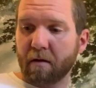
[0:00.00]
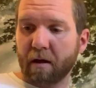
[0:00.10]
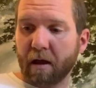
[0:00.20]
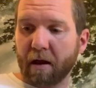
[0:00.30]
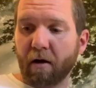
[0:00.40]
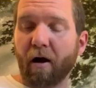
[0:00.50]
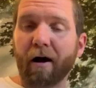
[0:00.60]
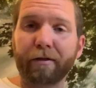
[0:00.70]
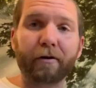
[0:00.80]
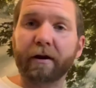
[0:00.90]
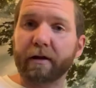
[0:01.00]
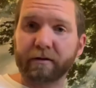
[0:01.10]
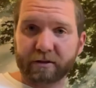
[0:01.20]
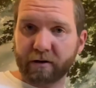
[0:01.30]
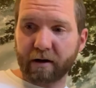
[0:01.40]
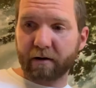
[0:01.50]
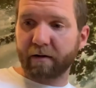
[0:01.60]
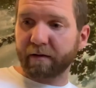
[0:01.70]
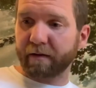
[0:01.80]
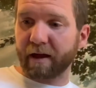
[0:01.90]
and an author and illustrator,
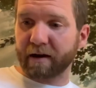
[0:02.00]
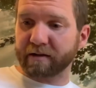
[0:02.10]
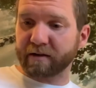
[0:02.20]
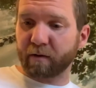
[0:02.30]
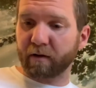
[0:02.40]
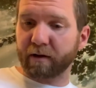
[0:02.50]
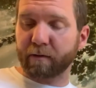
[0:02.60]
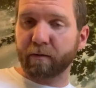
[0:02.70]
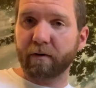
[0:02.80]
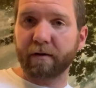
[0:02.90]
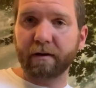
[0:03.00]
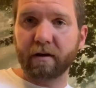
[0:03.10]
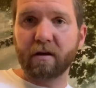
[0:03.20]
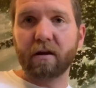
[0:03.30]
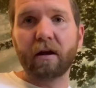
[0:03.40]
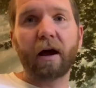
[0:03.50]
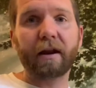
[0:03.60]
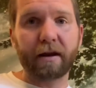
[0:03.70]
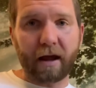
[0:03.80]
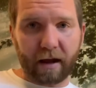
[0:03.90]
that is totally cool. I
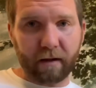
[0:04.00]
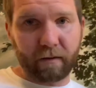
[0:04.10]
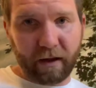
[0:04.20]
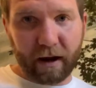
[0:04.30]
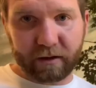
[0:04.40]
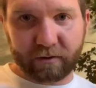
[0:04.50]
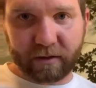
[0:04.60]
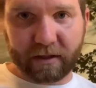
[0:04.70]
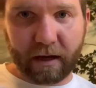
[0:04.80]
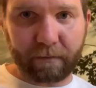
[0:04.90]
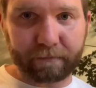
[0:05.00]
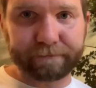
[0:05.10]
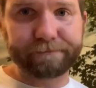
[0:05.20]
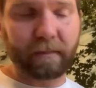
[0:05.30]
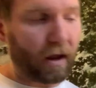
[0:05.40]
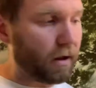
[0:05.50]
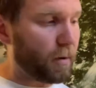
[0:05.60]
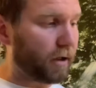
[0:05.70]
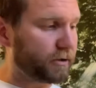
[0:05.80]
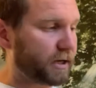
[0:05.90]
did not go that extra step. I
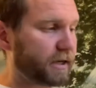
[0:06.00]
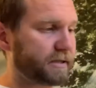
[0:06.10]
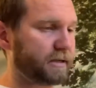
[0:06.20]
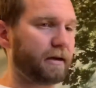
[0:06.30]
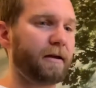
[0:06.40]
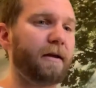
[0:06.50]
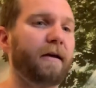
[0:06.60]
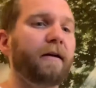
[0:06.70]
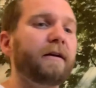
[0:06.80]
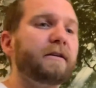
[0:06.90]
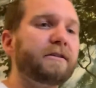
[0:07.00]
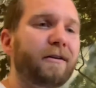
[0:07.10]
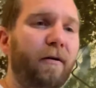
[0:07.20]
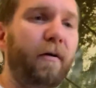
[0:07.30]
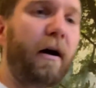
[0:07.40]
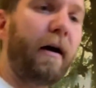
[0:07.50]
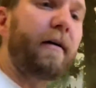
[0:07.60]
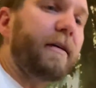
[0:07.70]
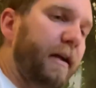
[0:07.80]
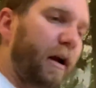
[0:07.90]
apologize. So
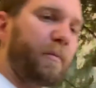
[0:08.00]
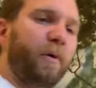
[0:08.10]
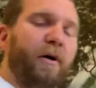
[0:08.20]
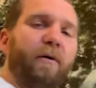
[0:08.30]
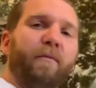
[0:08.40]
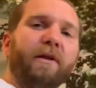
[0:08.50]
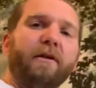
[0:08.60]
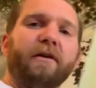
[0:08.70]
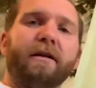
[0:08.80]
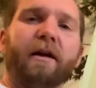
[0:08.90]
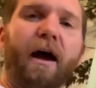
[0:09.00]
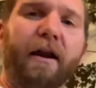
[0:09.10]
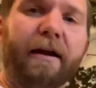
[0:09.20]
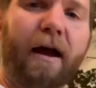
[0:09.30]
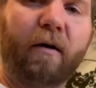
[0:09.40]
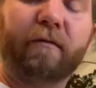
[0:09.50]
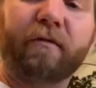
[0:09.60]
in our book, we learned how to count